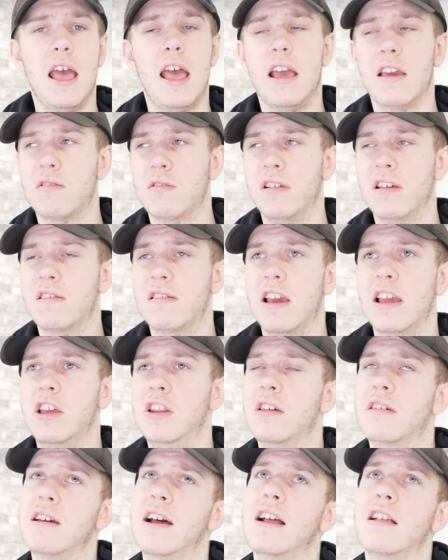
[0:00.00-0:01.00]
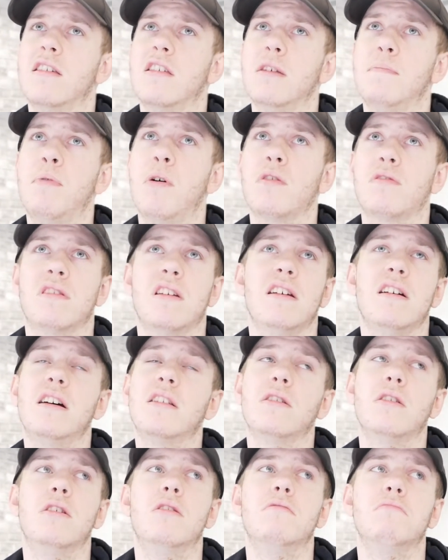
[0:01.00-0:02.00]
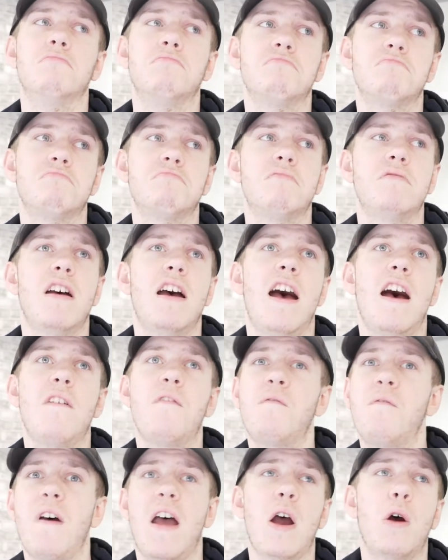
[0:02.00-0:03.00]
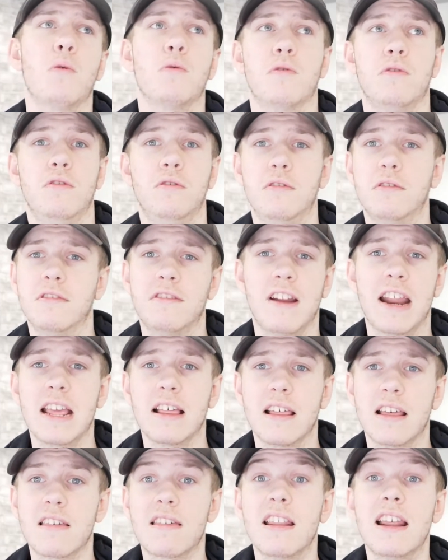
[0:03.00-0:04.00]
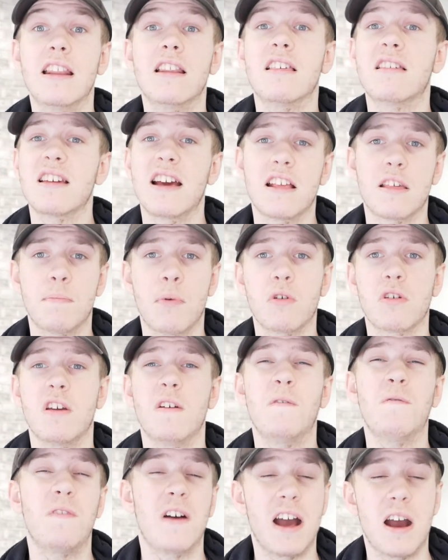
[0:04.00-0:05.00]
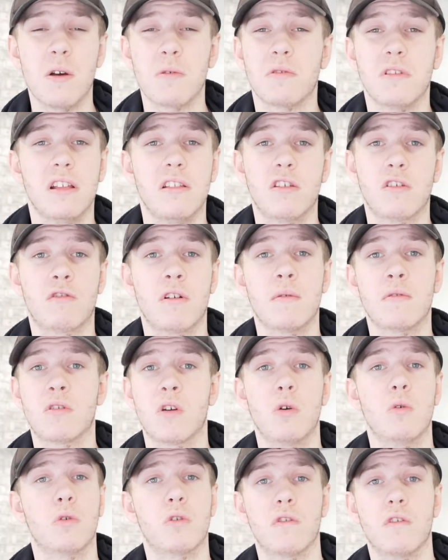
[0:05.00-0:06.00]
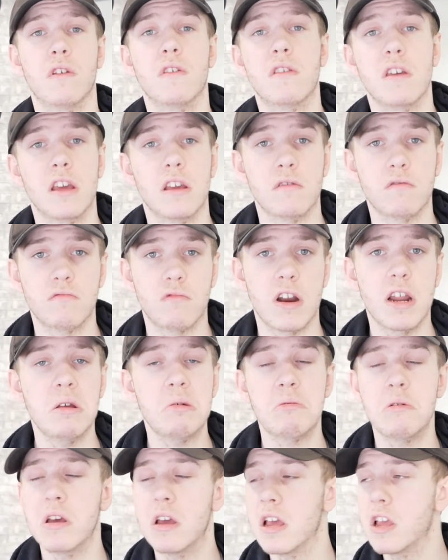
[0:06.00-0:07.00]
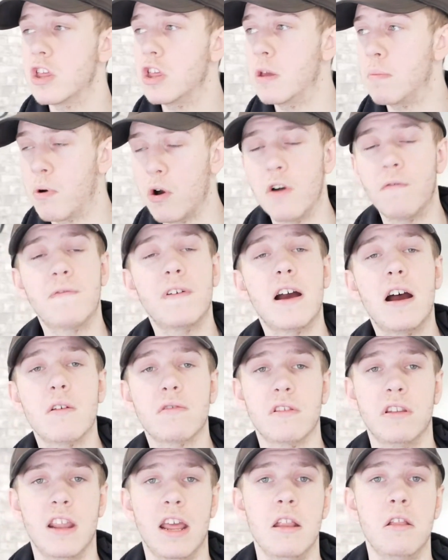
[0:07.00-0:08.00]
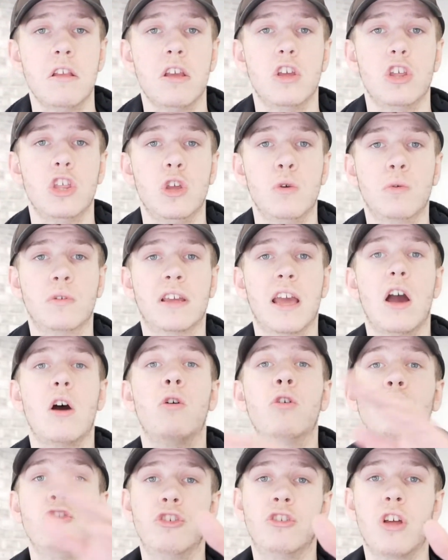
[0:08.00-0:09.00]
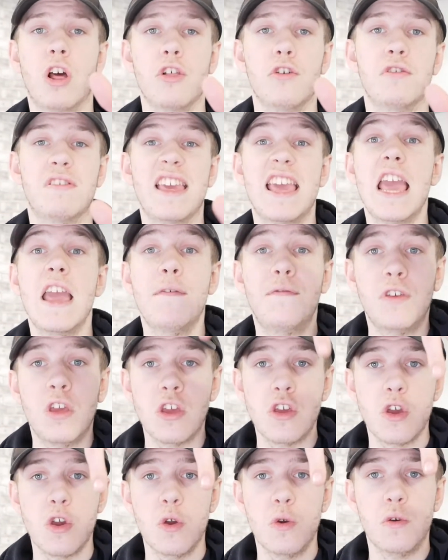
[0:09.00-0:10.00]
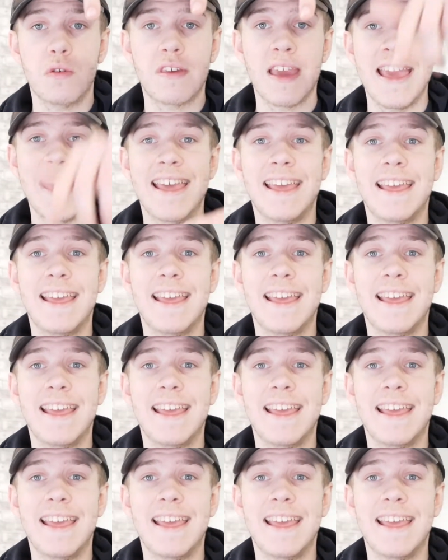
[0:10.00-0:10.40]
So let's say you decided to deposit, 1,000, right? Let's say you decided to deposit 1,000 into cryptocurrency, right? You put 1,000 in, you would get $100 if you use